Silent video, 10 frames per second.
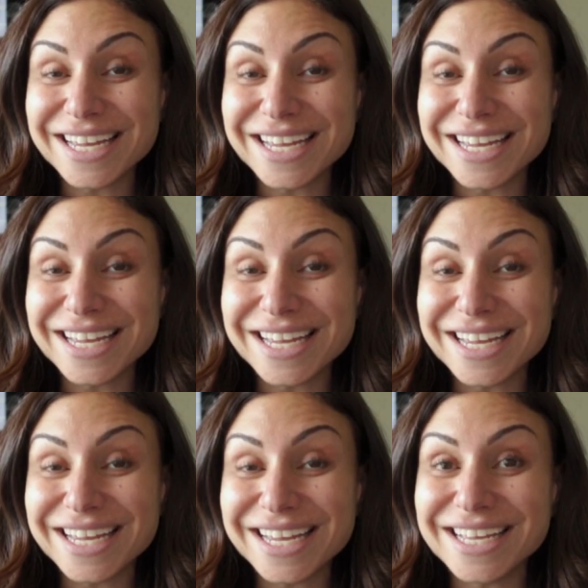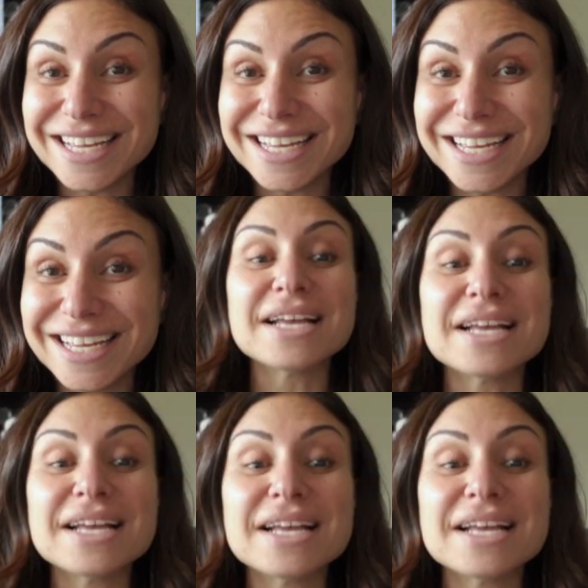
the scent of the month plus